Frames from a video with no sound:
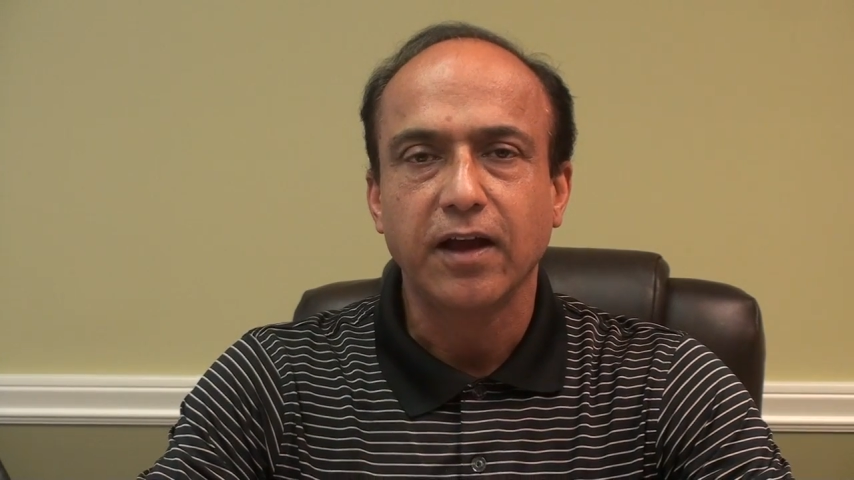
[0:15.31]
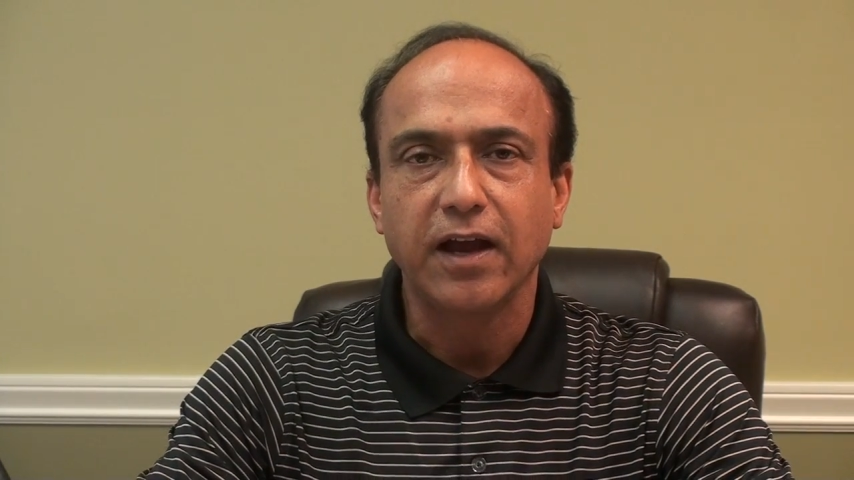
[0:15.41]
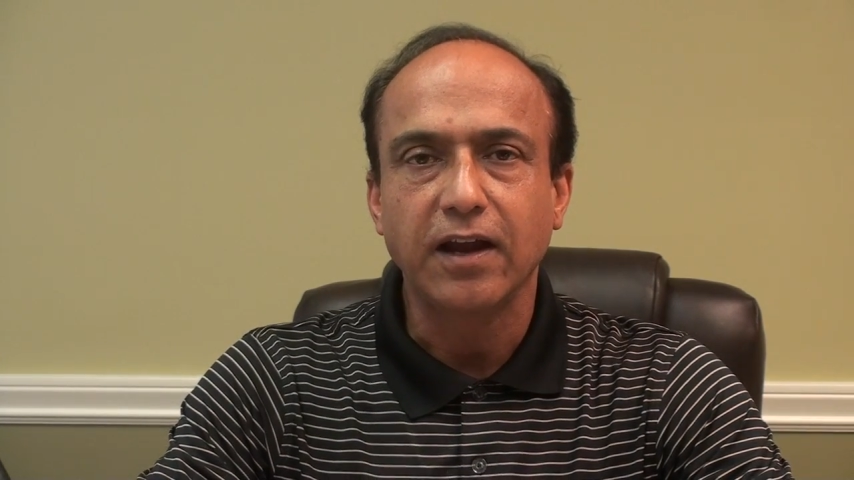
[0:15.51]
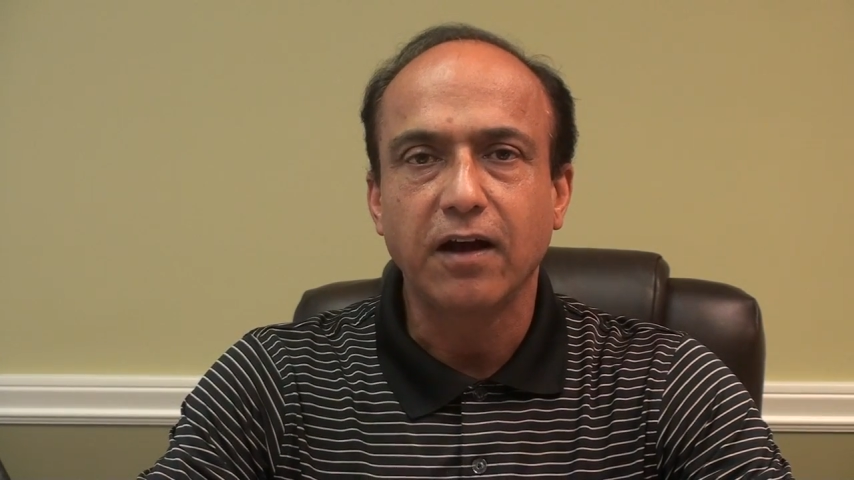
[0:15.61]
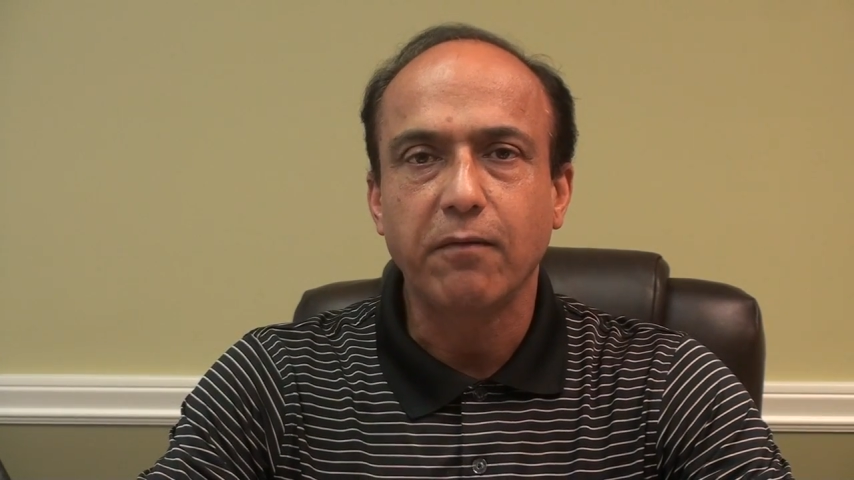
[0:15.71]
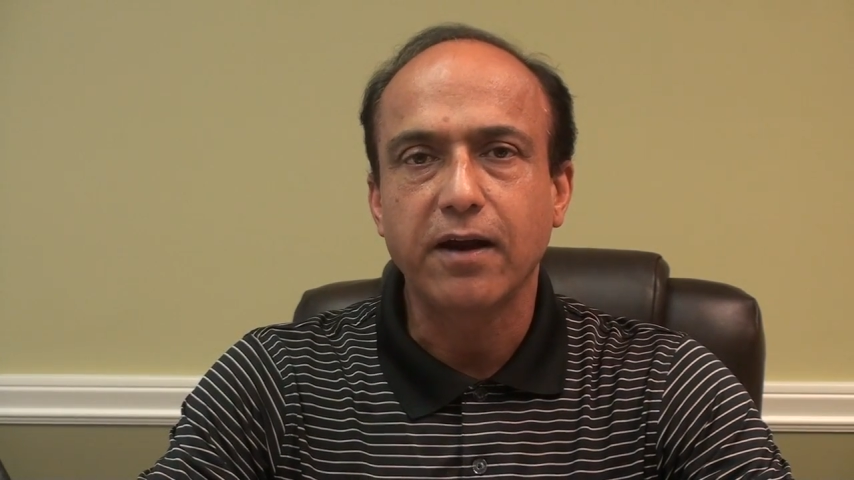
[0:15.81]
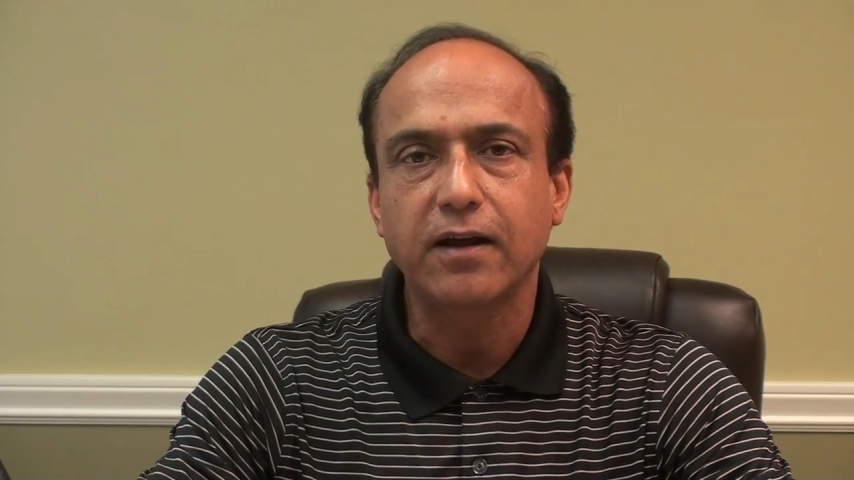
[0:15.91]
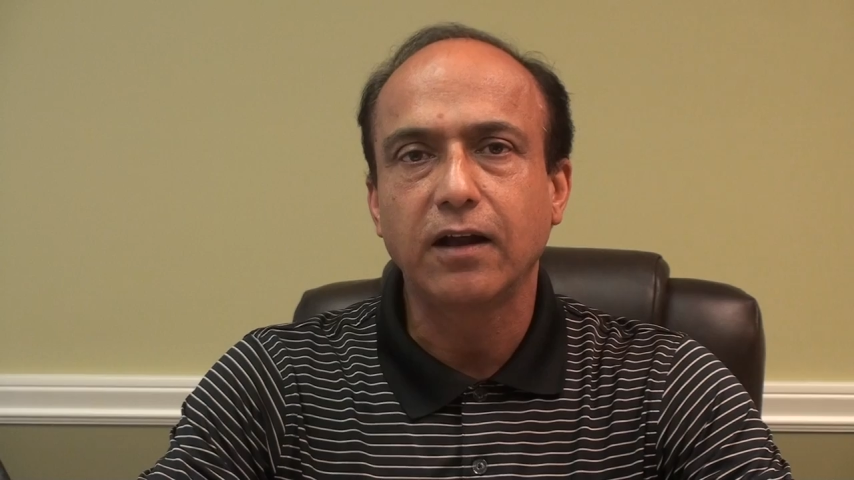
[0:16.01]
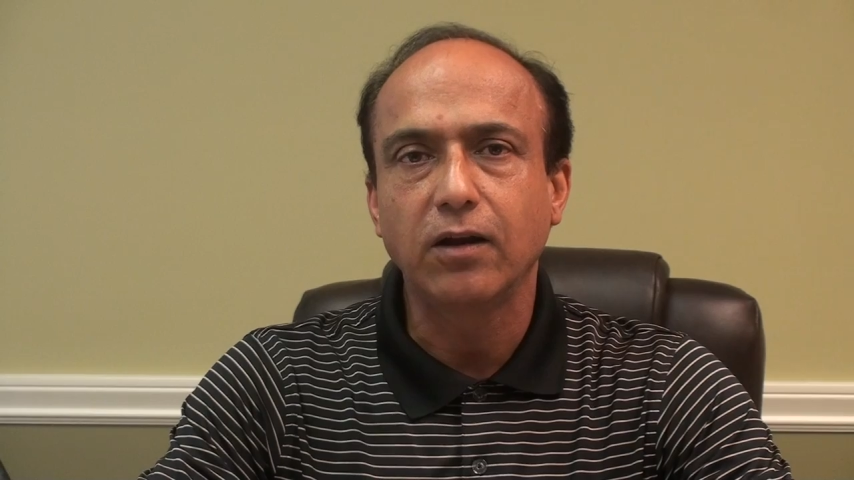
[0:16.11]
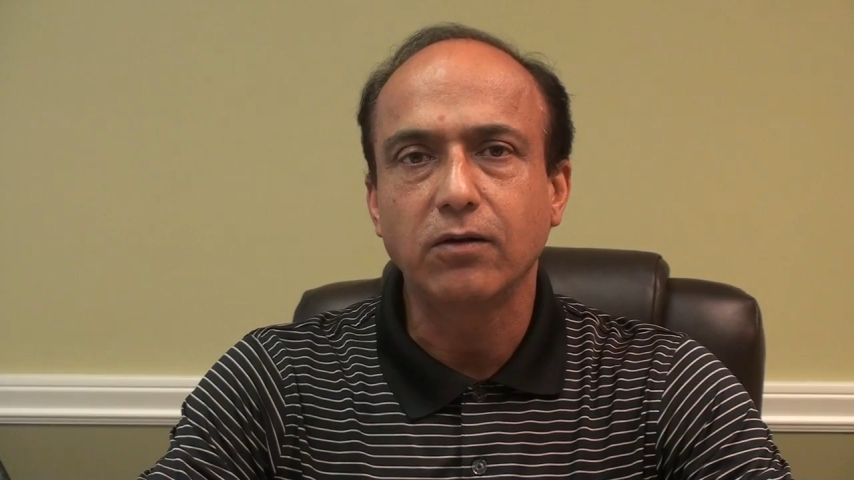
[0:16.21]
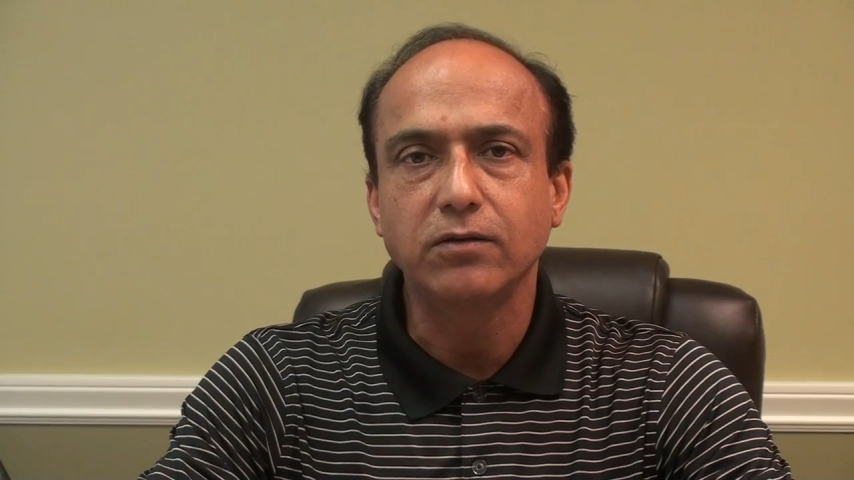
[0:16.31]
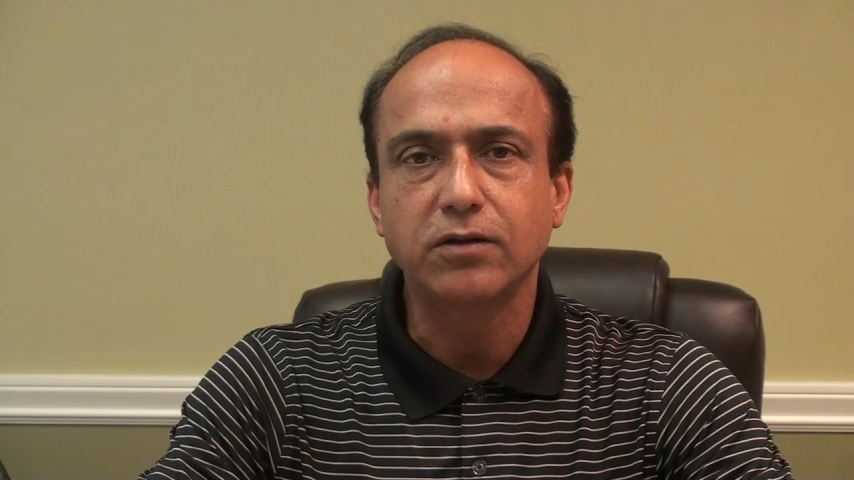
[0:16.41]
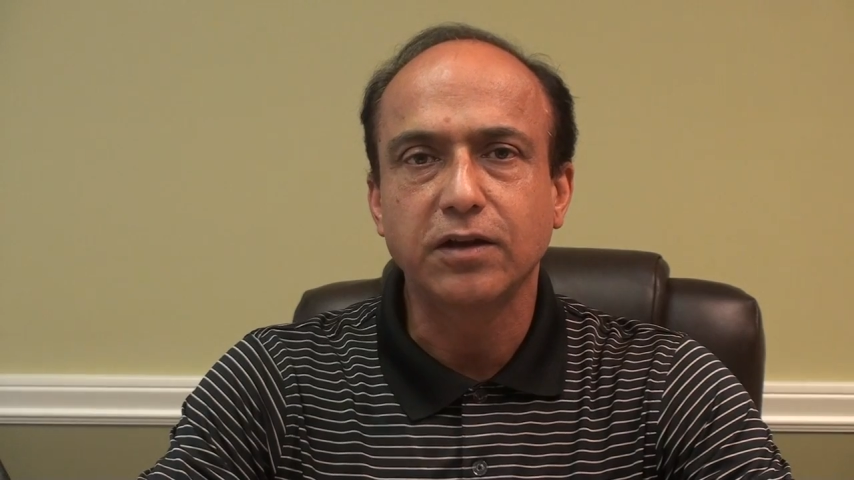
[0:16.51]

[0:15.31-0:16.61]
In America alone,